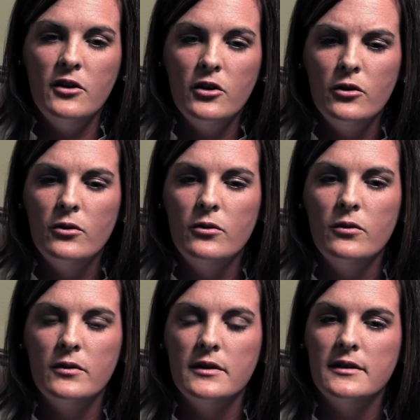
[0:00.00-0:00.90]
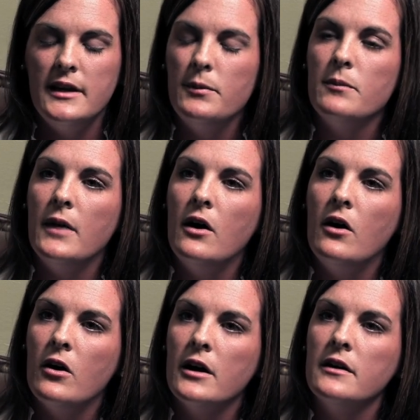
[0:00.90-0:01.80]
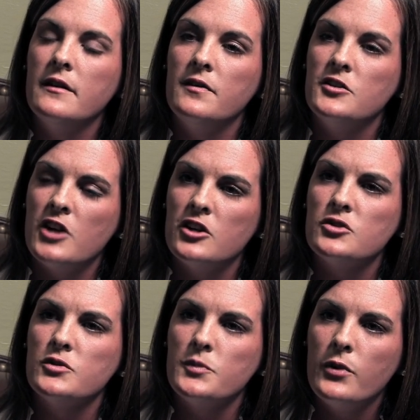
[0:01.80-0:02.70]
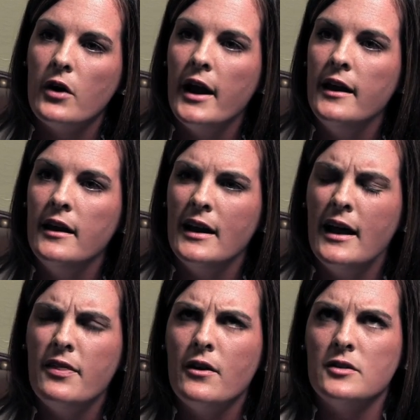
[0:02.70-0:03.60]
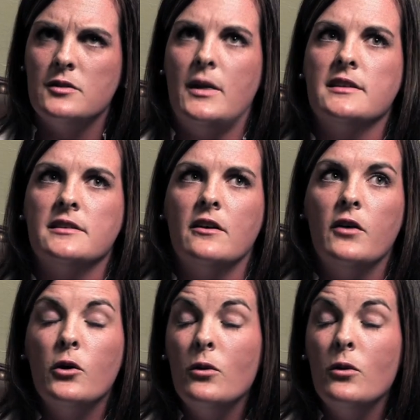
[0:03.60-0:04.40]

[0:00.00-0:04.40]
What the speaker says: knew deep in my heart that the church was praying, and I thought to myself,